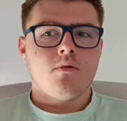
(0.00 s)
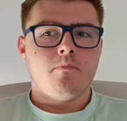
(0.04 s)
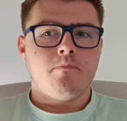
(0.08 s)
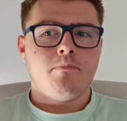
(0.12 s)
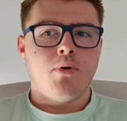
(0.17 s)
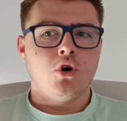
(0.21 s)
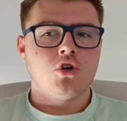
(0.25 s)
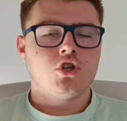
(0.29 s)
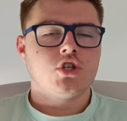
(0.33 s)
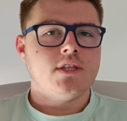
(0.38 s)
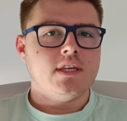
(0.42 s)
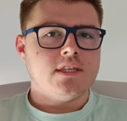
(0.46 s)

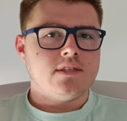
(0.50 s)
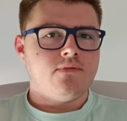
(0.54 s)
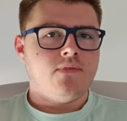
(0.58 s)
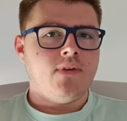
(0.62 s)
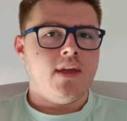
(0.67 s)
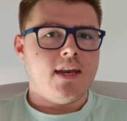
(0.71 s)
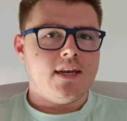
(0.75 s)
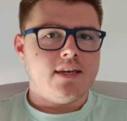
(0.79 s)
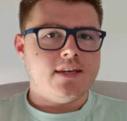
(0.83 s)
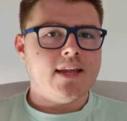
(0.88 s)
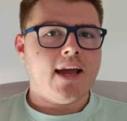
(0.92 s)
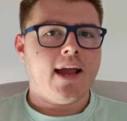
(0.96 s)
push this
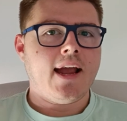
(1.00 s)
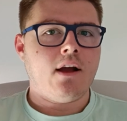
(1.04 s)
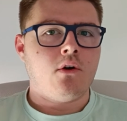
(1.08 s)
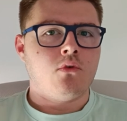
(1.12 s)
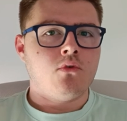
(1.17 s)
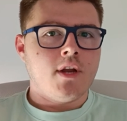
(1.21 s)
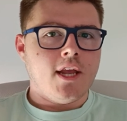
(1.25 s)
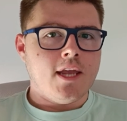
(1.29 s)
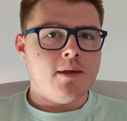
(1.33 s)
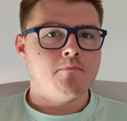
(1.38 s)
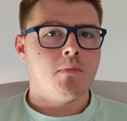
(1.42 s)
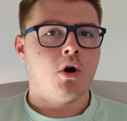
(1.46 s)
fear
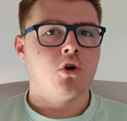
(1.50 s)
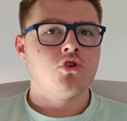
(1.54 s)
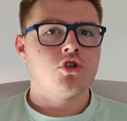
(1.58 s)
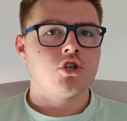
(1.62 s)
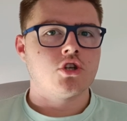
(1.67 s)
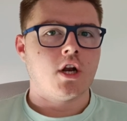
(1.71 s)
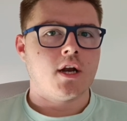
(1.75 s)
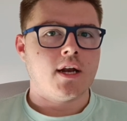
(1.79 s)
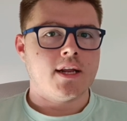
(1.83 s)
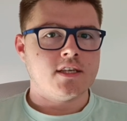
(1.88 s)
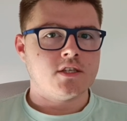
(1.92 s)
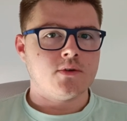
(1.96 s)
down
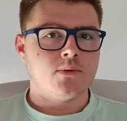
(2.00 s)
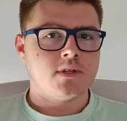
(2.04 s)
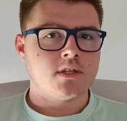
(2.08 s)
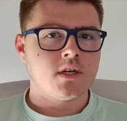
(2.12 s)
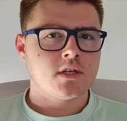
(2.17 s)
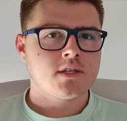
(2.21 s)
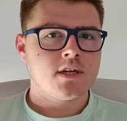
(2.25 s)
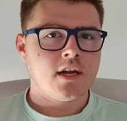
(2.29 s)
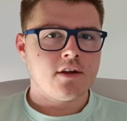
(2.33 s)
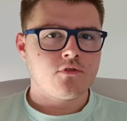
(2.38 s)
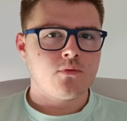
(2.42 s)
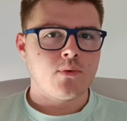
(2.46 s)
emotionally so he
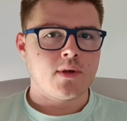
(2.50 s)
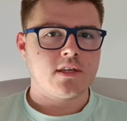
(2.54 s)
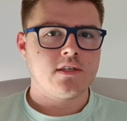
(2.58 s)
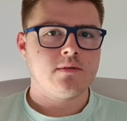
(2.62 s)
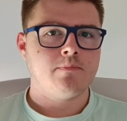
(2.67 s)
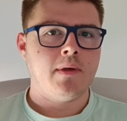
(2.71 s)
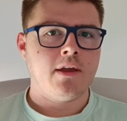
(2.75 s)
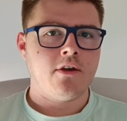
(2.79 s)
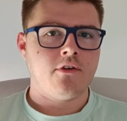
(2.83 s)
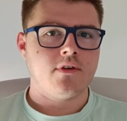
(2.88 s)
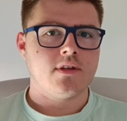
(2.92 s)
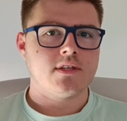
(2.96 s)
doesn't have to
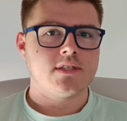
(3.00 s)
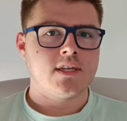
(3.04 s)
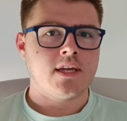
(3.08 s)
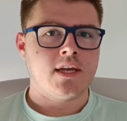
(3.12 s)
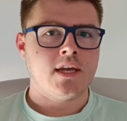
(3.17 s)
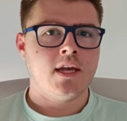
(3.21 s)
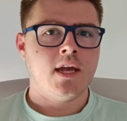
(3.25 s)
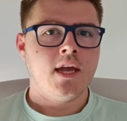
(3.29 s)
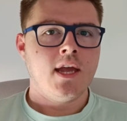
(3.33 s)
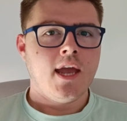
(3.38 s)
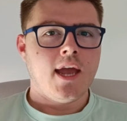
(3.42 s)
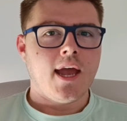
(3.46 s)
experience
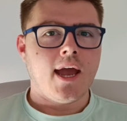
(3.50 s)
it.